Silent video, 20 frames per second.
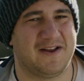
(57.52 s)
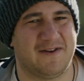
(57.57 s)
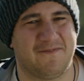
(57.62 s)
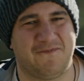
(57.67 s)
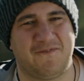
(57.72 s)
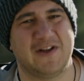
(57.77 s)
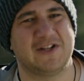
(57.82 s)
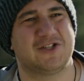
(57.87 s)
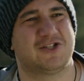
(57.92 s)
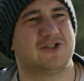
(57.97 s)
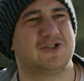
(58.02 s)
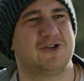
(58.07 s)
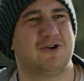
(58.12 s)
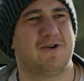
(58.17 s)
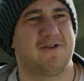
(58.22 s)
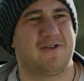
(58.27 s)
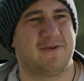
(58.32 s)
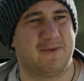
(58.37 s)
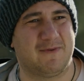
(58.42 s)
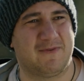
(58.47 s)
adventure
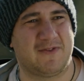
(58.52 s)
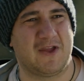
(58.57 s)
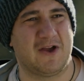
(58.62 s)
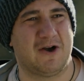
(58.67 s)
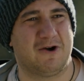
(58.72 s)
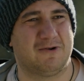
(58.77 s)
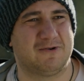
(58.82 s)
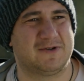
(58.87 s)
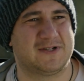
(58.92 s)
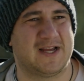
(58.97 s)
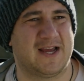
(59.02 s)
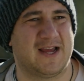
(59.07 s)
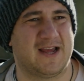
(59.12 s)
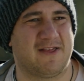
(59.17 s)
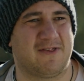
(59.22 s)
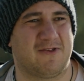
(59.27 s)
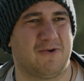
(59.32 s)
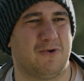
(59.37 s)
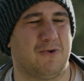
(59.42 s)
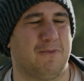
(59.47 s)
tourism of the old
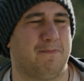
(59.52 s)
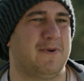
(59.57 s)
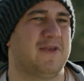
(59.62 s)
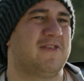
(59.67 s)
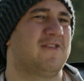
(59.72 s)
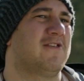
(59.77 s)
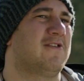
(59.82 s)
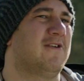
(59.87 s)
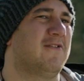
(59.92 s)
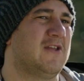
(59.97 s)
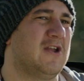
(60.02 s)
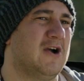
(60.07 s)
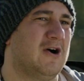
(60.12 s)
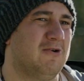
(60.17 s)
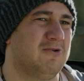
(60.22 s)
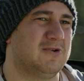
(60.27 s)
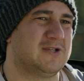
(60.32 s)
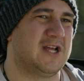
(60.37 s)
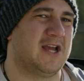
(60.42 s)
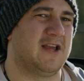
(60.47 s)
days or business of the
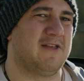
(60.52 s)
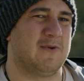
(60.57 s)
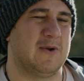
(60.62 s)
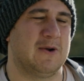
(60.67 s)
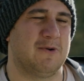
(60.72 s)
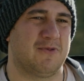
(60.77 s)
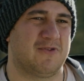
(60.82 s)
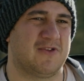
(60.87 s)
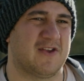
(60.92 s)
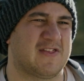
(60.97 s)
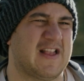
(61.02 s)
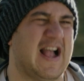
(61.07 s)
old days where it was just